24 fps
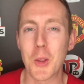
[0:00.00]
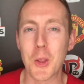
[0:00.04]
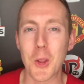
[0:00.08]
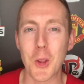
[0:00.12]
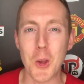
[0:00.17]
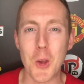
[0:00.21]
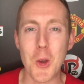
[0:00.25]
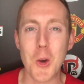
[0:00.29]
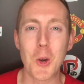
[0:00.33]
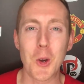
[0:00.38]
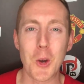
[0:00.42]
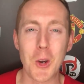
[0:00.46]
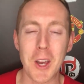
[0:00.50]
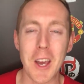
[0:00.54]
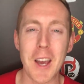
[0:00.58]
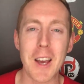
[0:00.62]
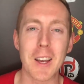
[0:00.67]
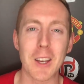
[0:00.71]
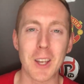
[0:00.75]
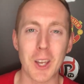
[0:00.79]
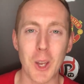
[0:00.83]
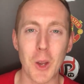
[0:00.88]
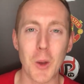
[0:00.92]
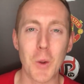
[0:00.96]
that you could get
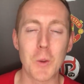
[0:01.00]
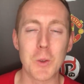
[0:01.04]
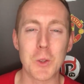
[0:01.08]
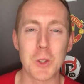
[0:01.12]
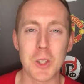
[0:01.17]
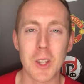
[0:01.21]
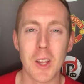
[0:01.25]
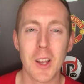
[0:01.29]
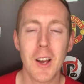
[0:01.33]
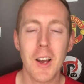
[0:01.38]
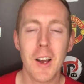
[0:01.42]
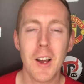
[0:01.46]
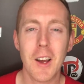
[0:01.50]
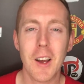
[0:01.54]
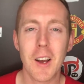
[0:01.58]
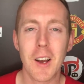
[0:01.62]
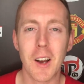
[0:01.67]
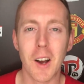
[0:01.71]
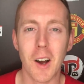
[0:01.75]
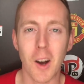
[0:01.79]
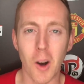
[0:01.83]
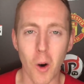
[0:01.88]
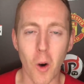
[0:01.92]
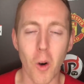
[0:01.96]
accused
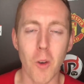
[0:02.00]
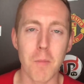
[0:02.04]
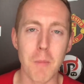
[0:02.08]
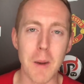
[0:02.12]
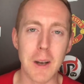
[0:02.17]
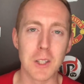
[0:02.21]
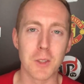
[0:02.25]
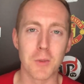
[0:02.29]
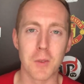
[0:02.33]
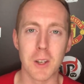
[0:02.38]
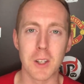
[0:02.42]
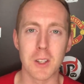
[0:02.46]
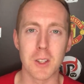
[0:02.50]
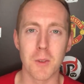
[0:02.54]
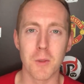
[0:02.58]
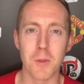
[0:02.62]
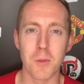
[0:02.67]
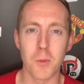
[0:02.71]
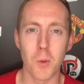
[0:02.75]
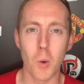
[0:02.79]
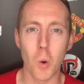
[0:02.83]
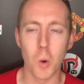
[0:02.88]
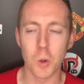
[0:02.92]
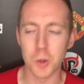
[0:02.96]
of match fixing
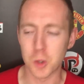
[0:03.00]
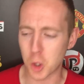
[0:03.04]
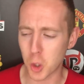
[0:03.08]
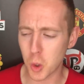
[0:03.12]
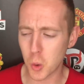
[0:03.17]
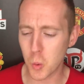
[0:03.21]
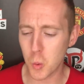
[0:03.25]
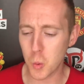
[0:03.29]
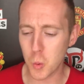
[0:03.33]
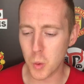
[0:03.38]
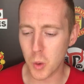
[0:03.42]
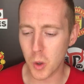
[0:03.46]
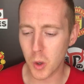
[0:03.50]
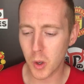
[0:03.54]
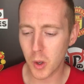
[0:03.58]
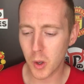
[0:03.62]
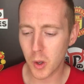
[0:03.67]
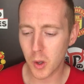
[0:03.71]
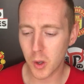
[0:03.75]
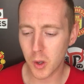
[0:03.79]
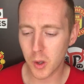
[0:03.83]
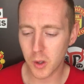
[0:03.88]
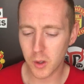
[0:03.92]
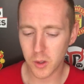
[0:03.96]
for. Two
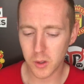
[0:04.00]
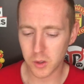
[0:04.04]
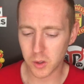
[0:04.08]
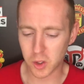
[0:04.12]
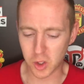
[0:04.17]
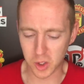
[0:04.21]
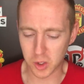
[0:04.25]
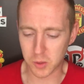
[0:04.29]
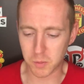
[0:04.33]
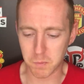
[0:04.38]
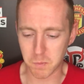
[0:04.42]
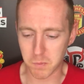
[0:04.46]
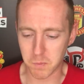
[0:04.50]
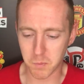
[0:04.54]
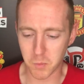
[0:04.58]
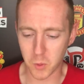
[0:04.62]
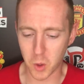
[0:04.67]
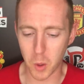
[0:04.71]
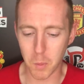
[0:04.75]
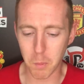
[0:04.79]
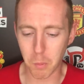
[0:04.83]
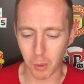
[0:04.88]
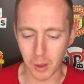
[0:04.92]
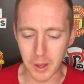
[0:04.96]
just
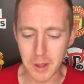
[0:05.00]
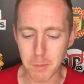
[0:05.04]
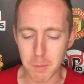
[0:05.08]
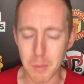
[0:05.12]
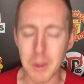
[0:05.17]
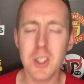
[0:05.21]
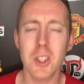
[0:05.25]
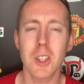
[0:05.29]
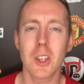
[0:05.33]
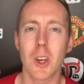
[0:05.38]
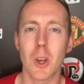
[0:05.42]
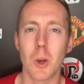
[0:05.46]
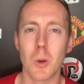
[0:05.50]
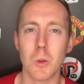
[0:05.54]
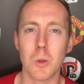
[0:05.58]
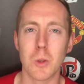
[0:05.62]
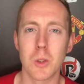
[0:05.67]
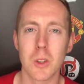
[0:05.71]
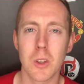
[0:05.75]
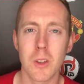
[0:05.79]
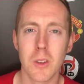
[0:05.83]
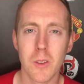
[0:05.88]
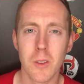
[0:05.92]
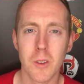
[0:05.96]
complete
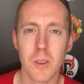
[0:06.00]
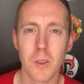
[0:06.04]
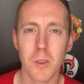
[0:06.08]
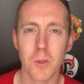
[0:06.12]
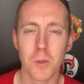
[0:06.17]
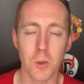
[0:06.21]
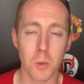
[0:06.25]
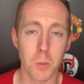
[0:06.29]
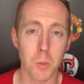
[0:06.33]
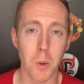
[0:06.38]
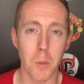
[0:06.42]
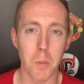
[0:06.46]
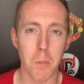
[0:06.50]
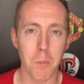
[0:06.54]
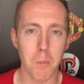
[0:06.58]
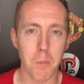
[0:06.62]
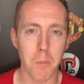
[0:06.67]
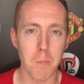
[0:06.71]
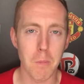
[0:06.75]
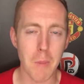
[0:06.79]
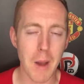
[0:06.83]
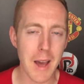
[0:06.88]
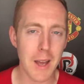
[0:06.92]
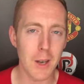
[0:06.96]
miscues from a
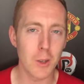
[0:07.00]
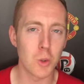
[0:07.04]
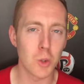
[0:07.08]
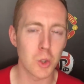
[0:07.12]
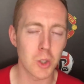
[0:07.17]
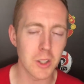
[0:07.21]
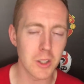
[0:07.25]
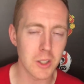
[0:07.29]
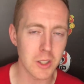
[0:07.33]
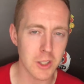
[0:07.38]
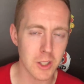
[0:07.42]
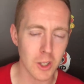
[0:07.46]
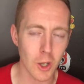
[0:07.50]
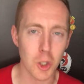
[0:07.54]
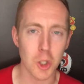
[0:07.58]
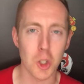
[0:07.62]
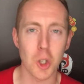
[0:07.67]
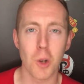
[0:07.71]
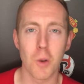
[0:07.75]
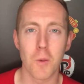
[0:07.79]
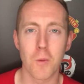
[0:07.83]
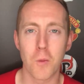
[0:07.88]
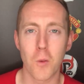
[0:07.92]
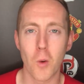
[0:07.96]
manager in
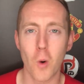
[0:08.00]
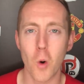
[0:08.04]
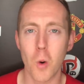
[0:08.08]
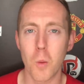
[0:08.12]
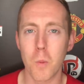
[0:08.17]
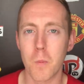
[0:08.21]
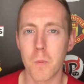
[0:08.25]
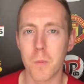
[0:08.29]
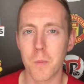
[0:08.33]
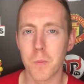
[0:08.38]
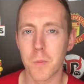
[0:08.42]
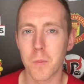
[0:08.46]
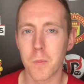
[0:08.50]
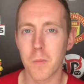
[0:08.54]
such good form.